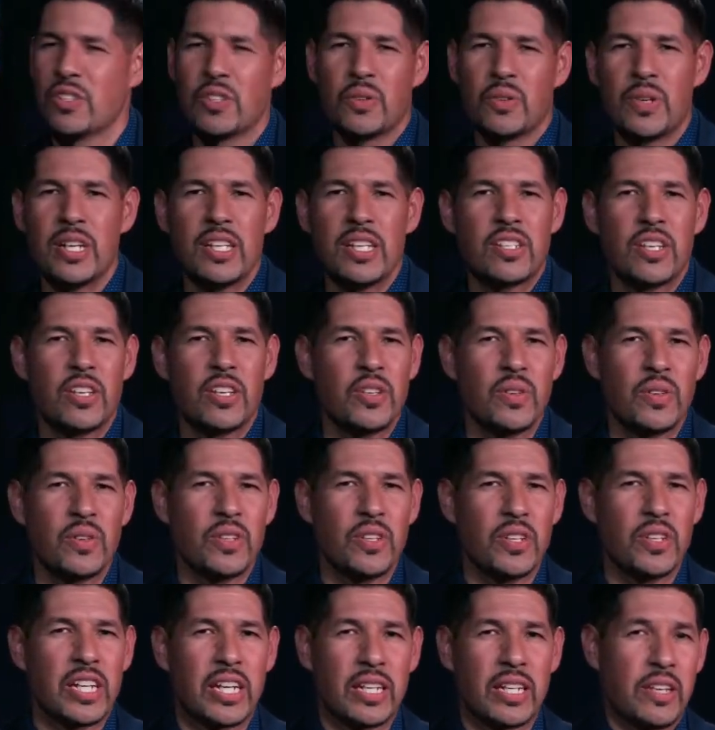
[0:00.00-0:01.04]
The reason you,
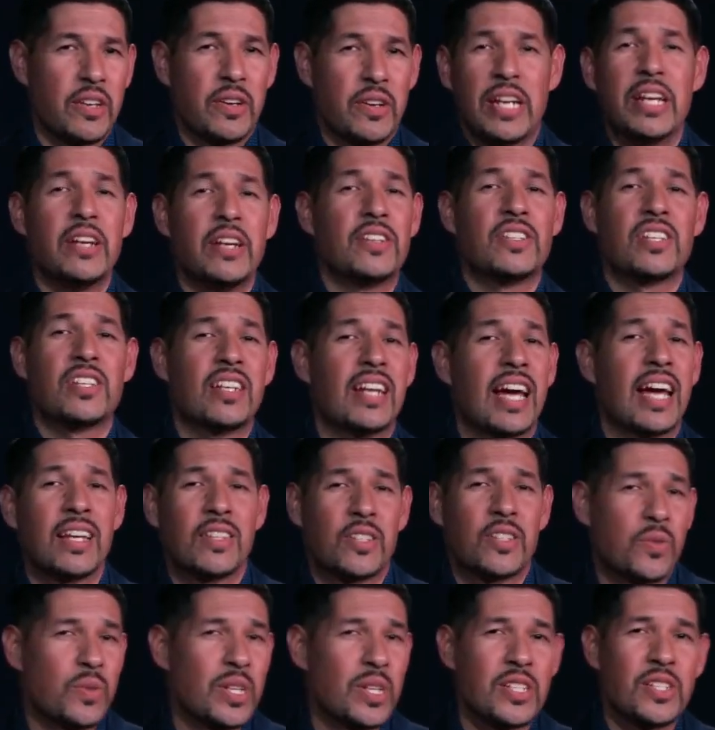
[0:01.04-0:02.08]
you, you're here tonight,
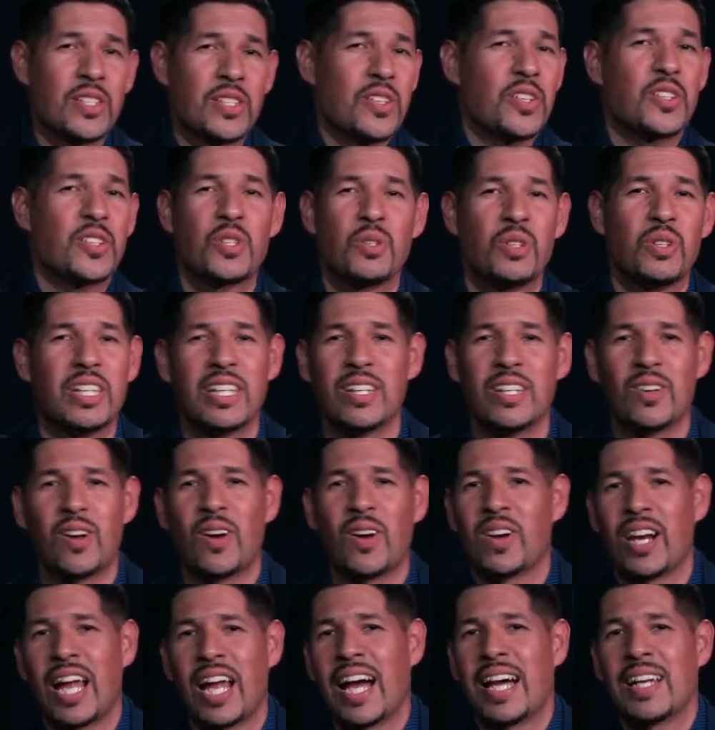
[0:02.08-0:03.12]
the reason you're tuning in
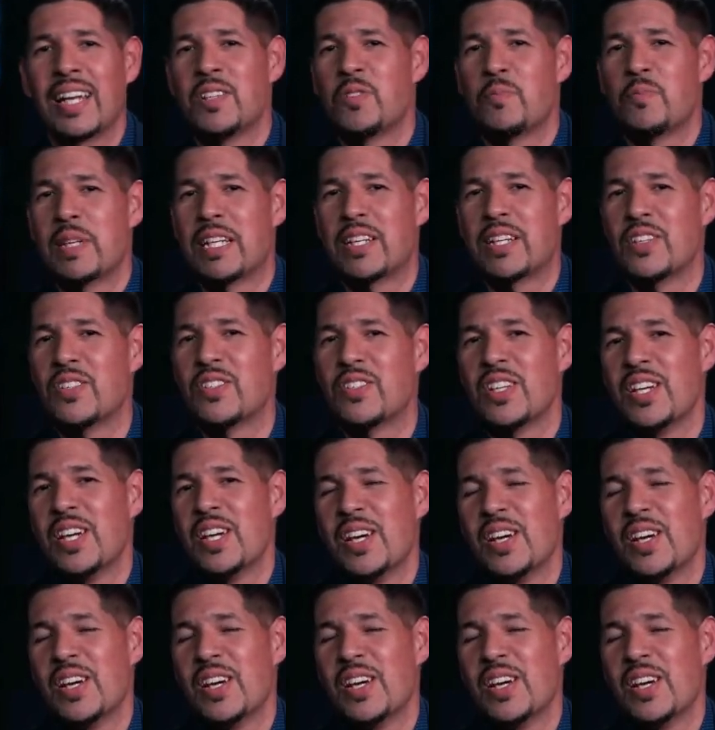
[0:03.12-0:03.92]
online is because